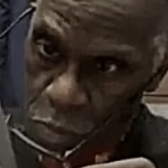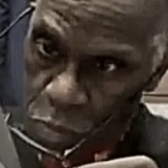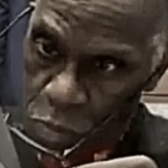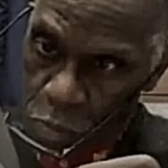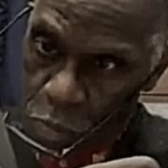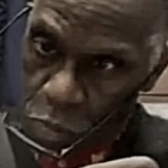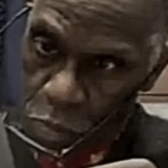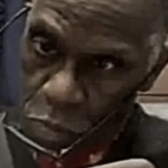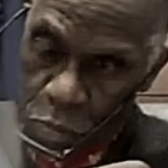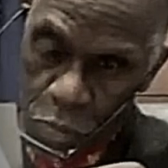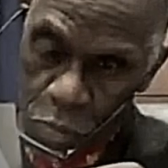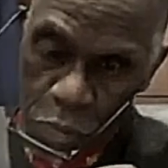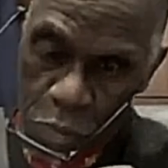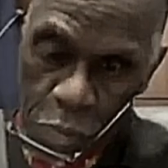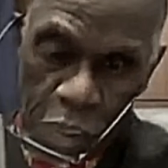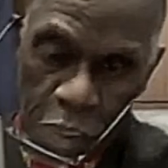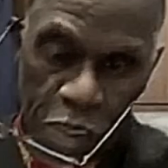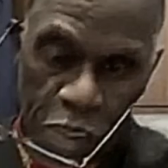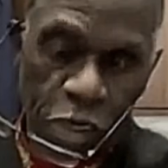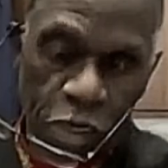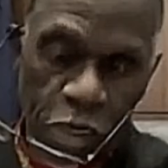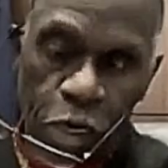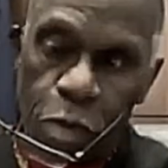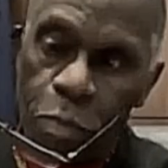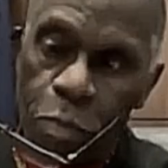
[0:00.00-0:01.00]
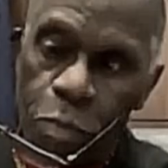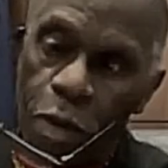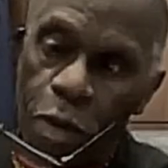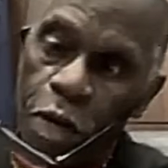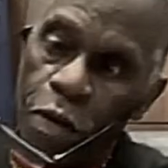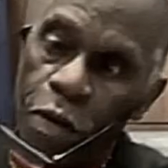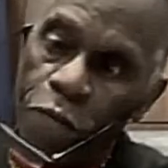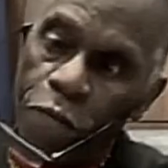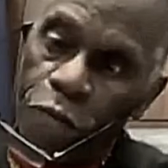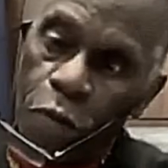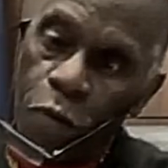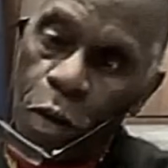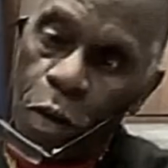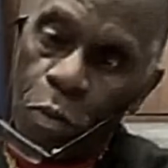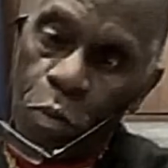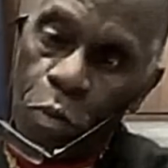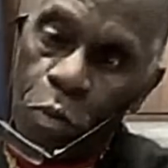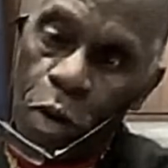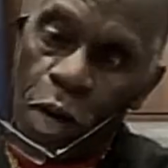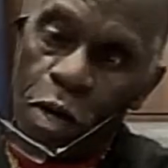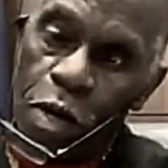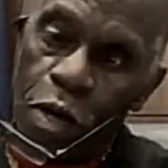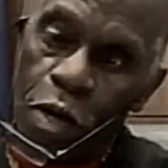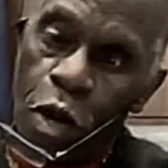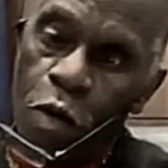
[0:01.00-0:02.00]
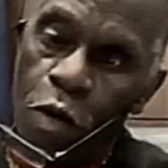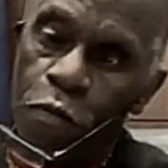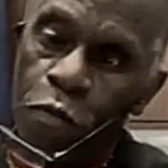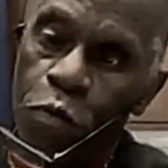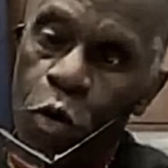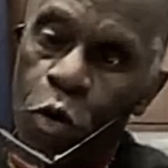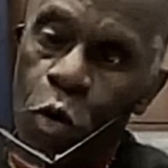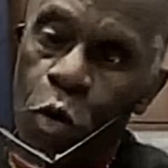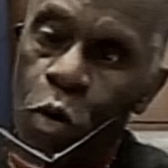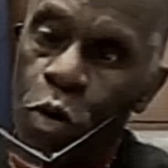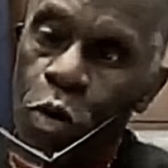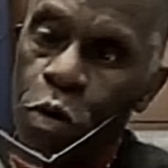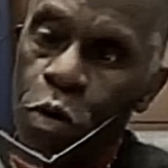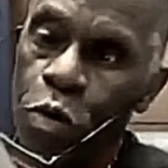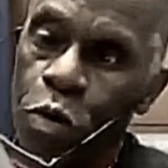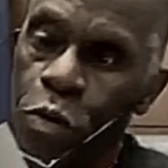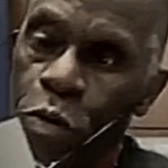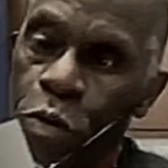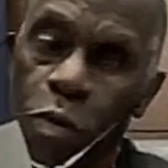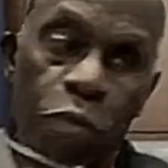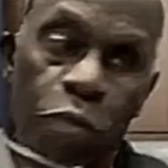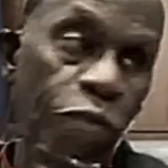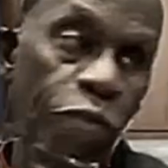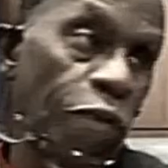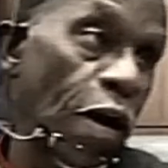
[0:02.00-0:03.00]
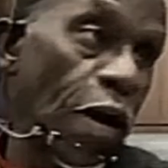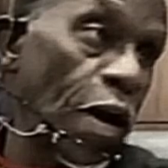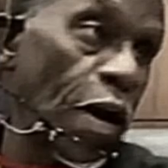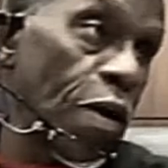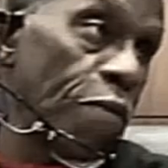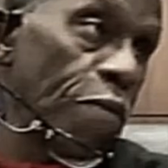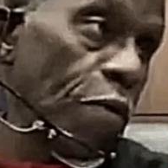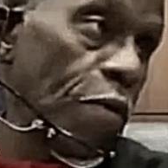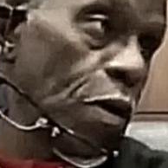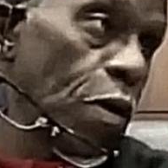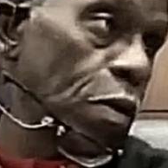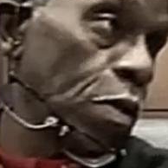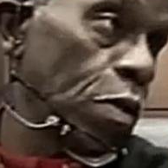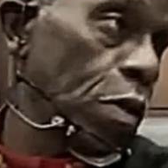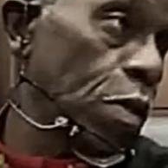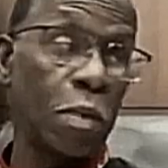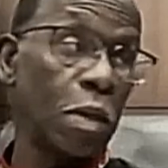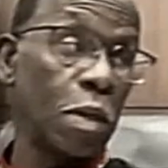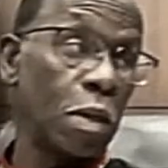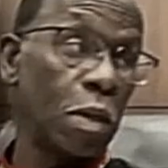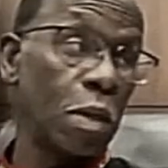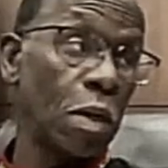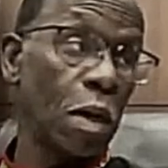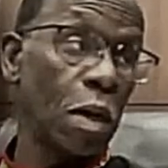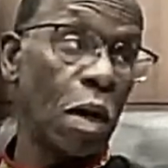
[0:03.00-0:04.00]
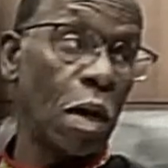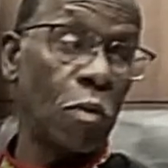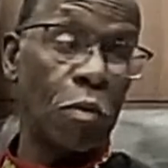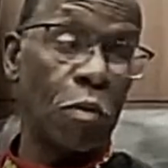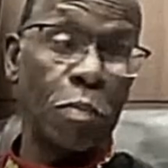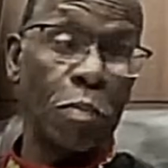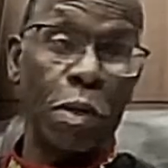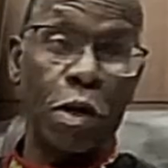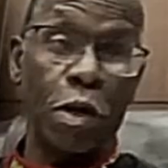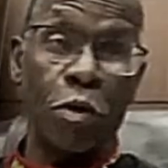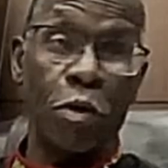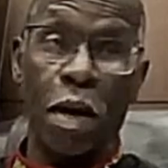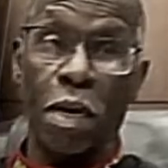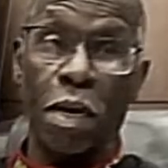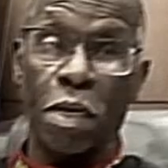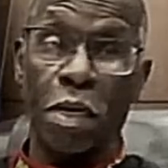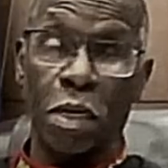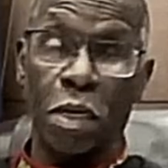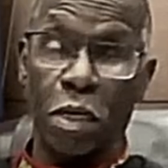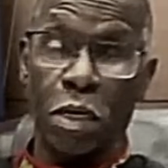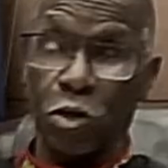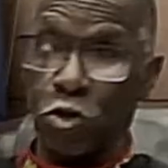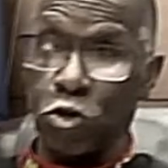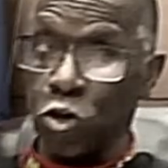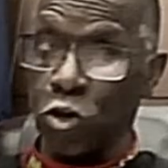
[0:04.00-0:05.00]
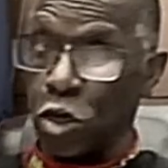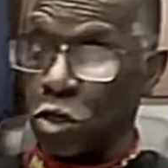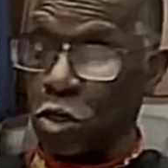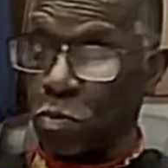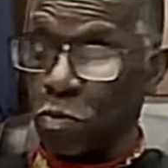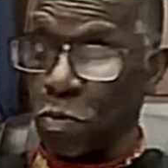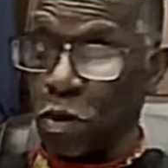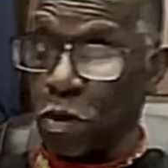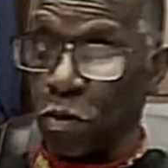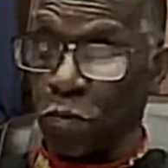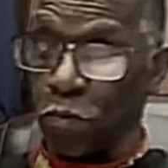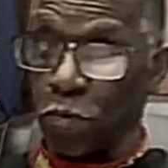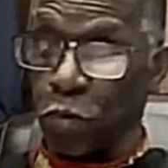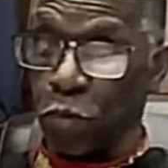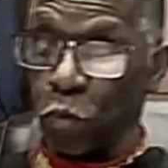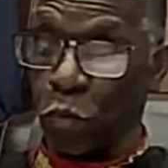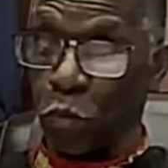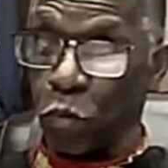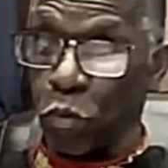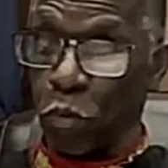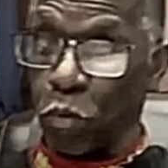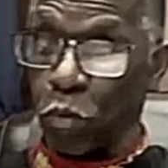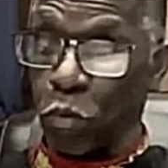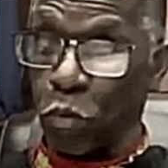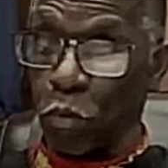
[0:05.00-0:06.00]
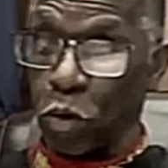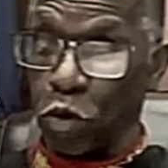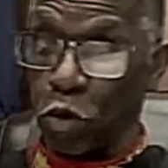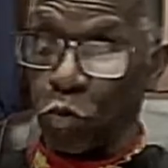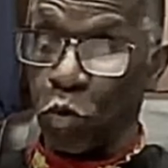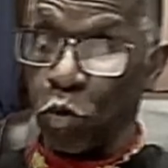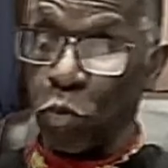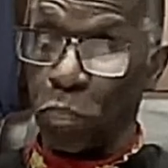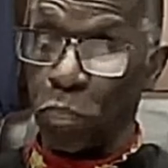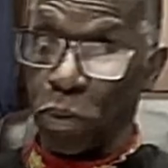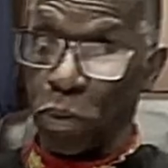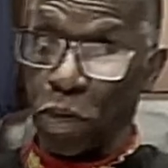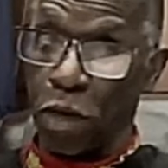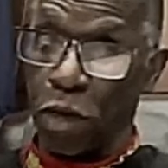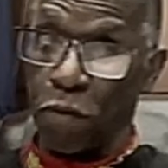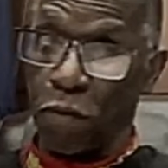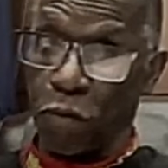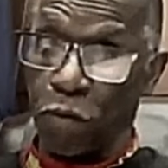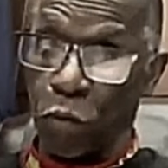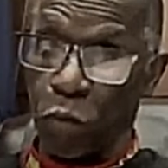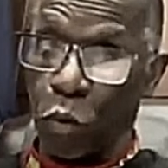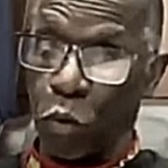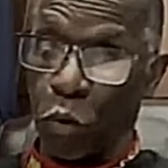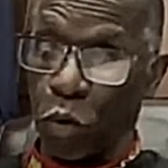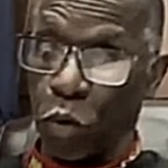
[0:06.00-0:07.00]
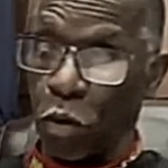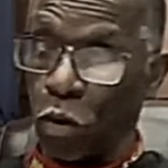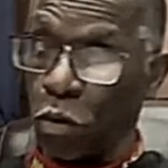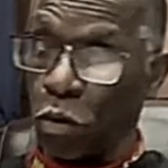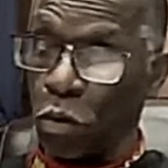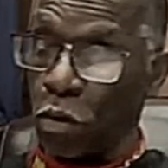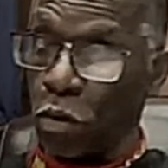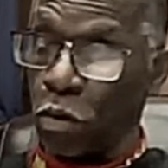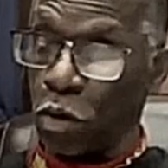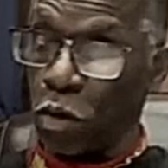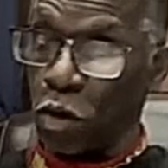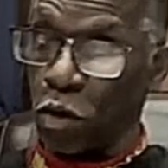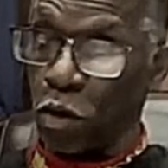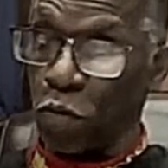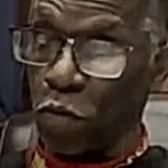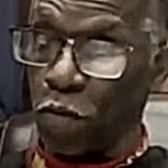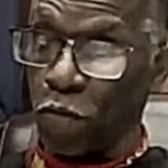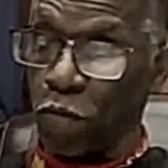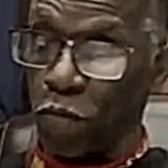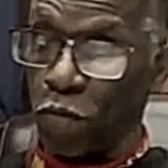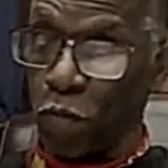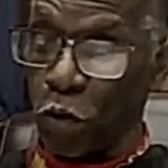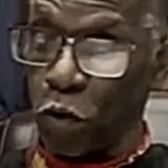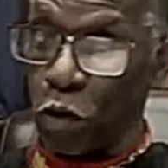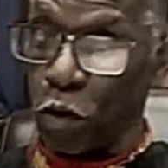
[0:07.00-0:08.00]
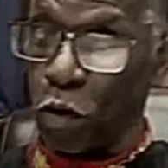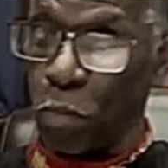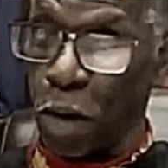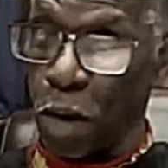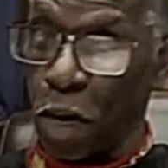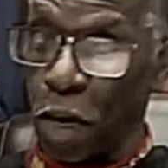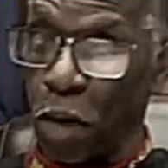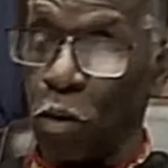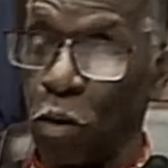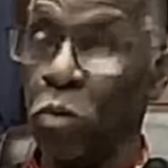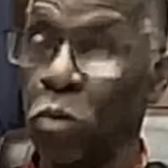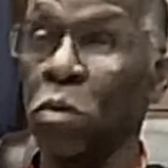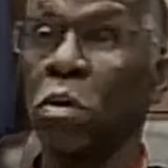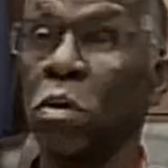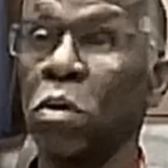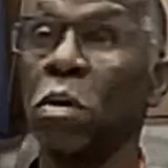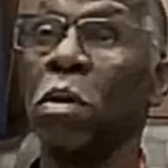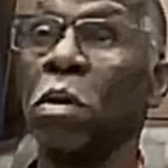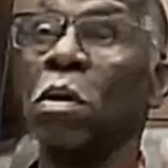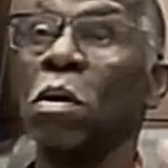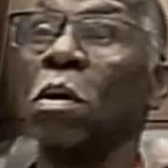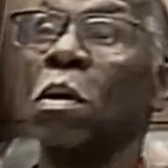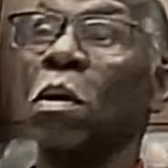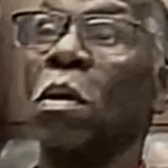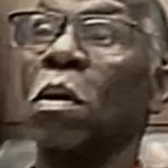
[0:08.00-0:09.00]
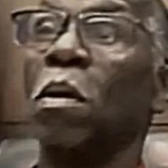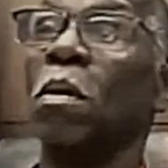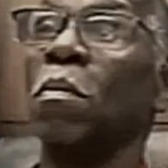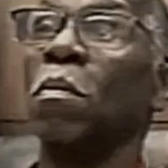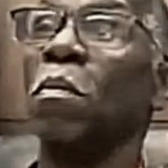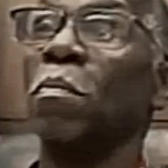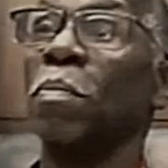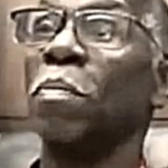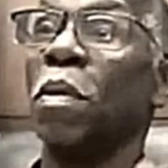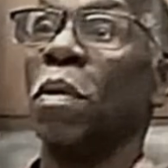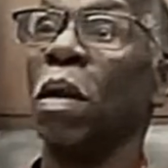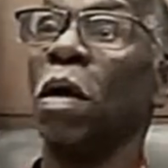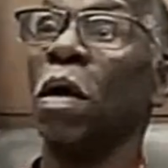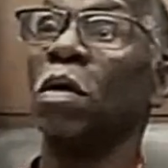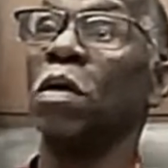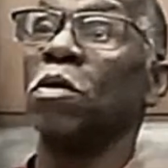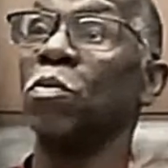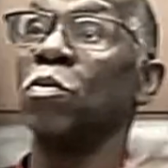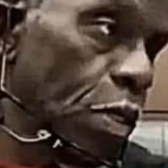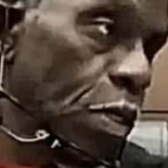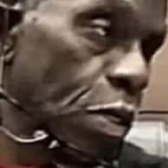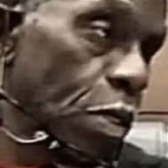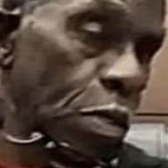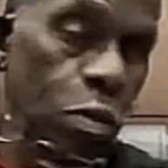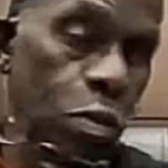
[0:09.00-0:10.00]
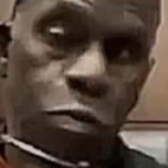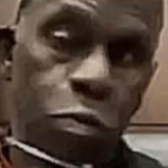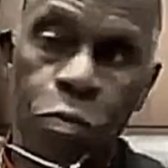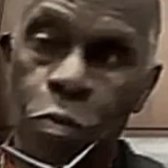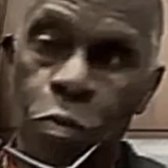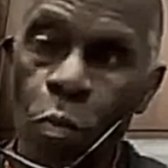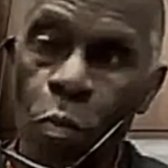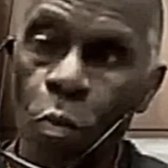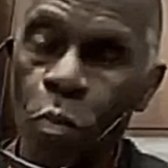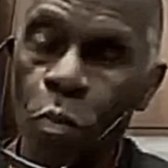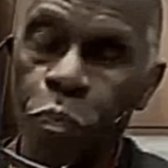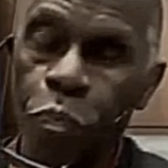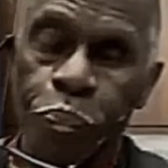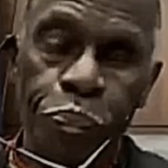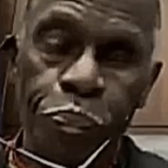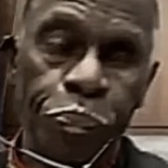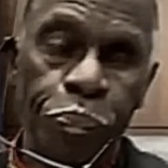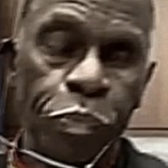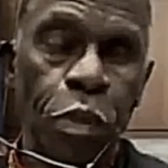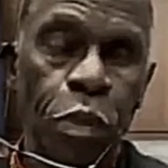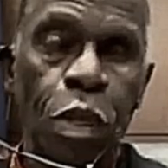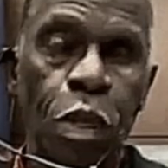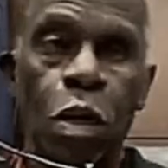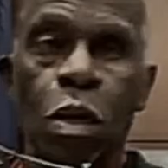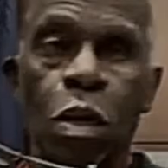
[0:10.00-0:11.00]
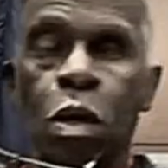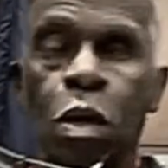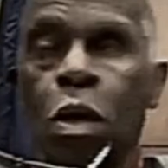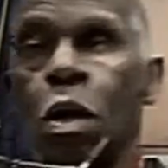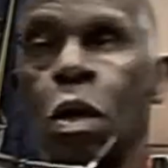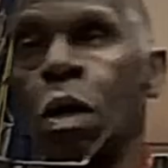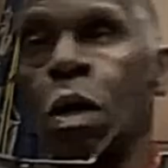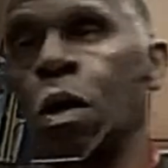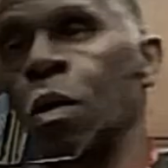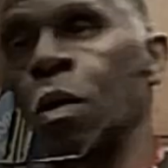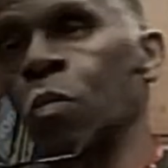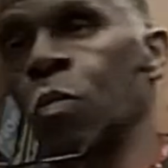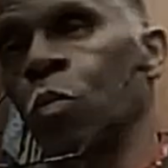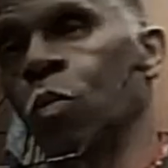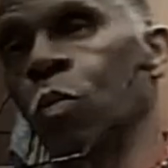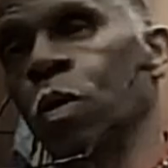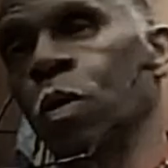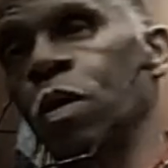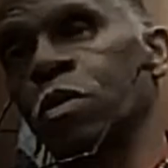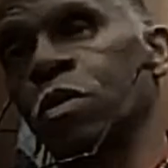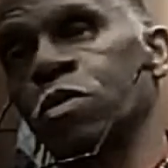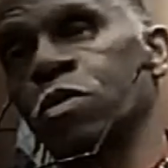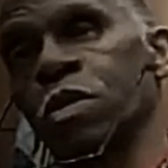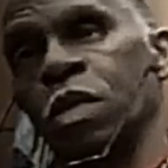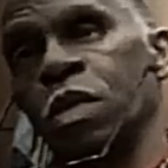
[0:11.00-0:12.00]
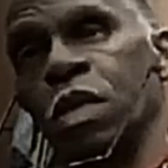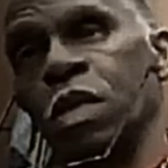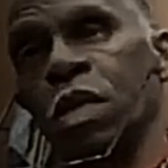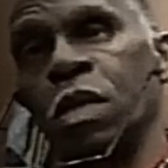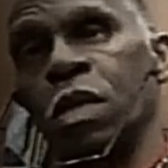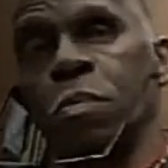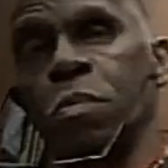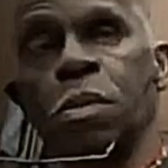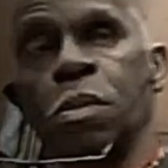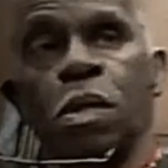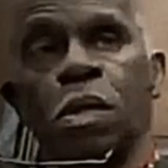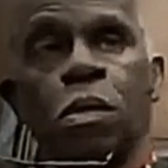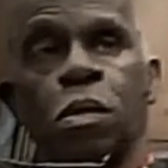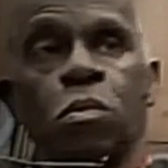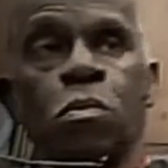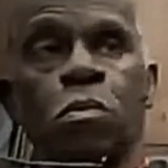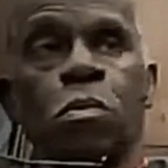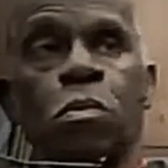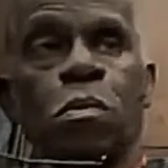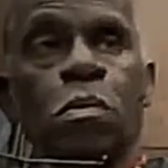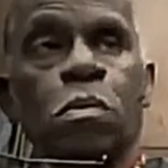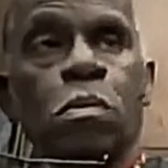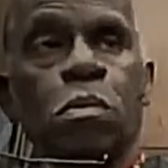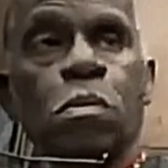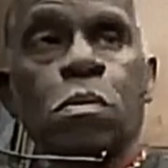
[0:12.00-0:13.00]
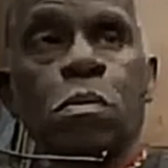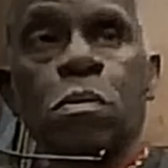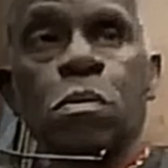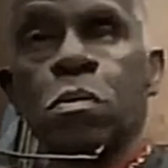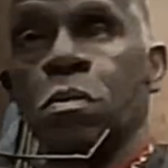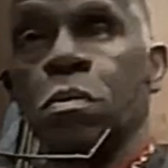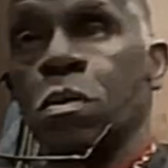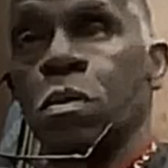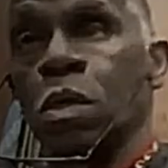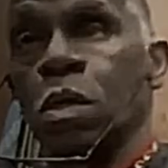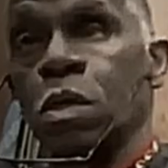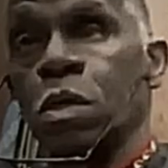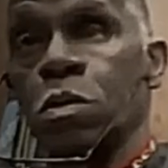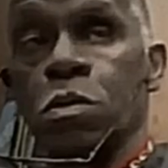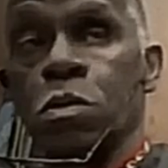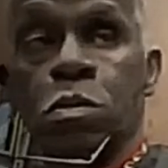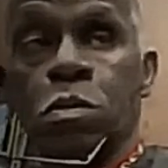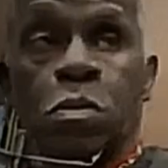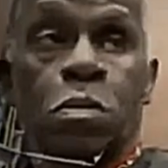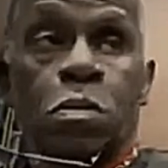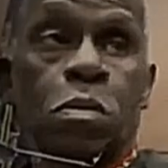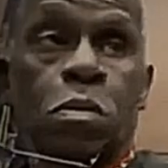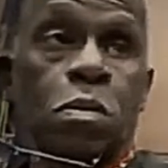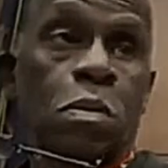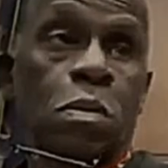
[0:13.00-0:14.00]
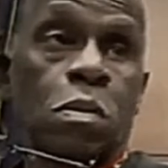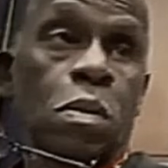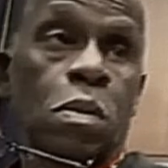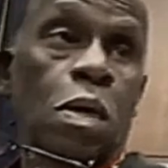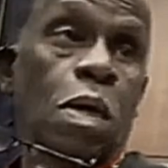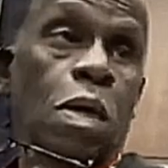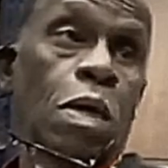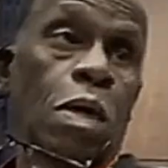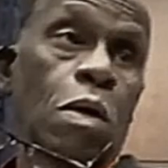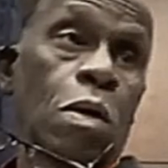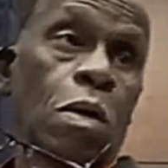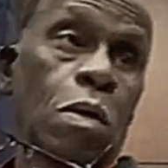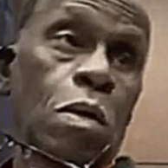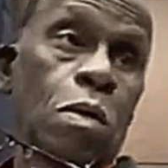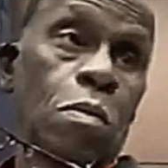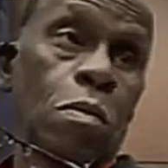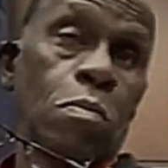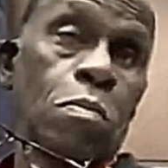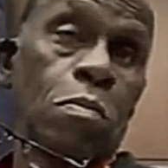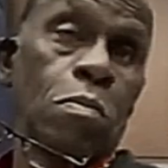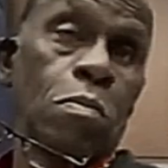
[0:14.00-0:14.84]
with "I don't consent" or ends with "You have no jurisdiction over me." And it's always in Michigan. If somebody in the comments can explain this, please do. Anyway, that's going to wrap up today's hearing. What do you guys think? Was Judge Simpson fair here or